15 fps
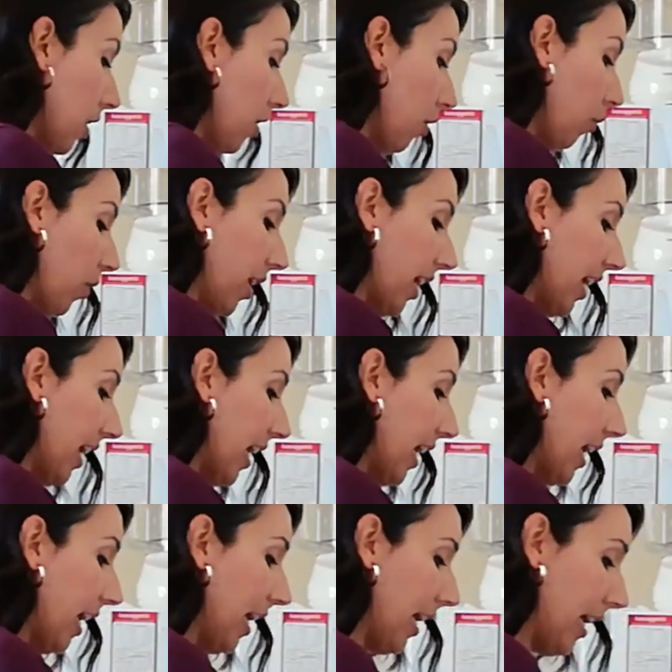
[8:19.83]
We're gonna
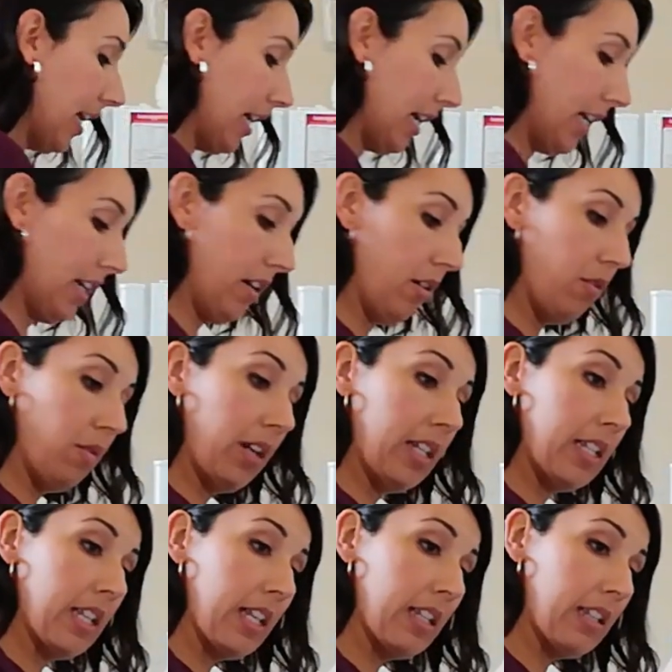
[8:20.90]
add, what
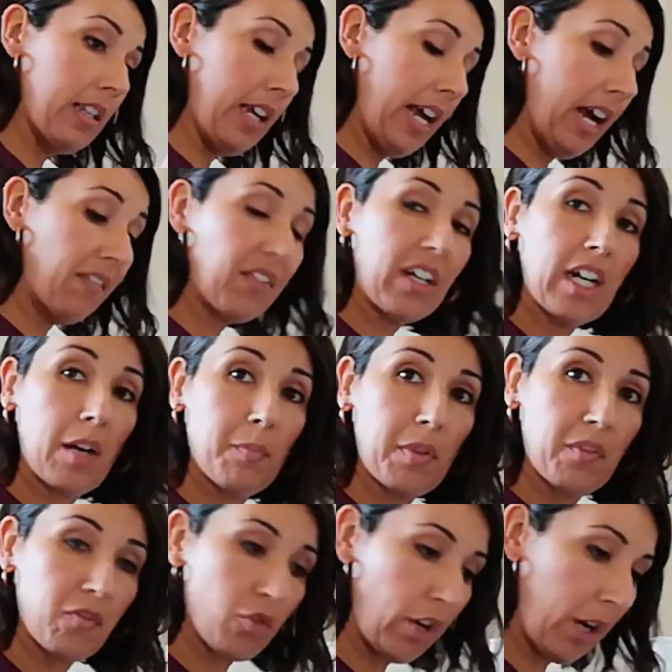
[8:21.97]
is this? Half a cup
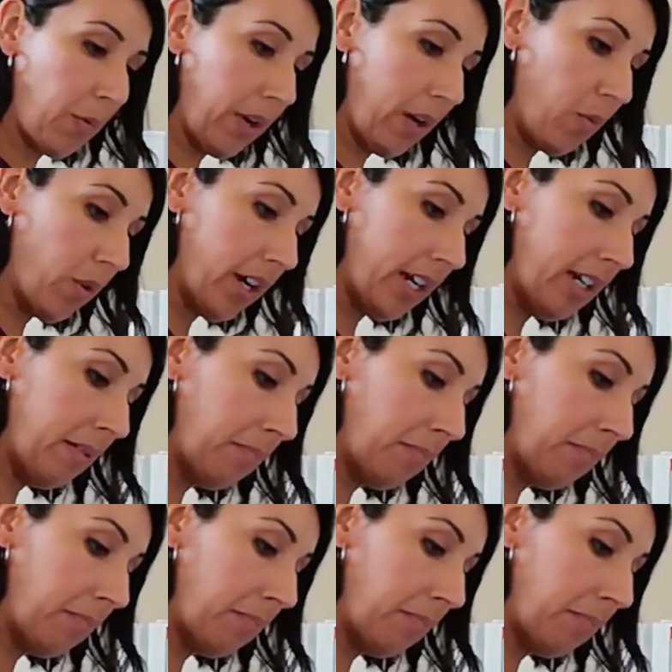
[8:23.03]
of dry white wine.